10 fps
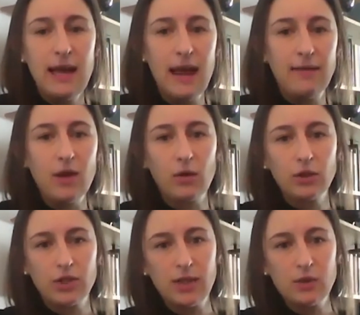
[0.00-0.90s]
And the
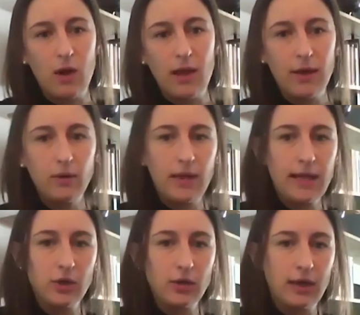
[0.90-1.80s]
owner says, well, I don't
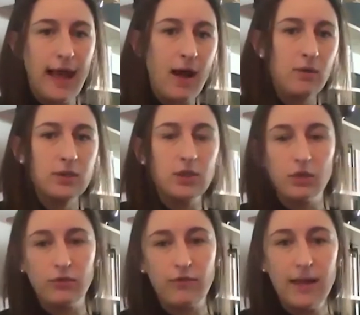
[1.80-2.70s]
like your account, and
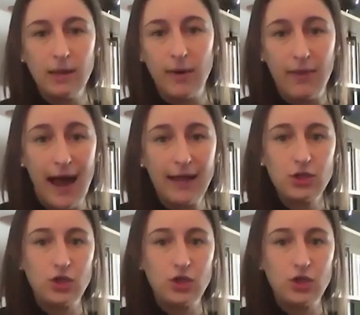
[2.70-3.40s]
you're fighting about that.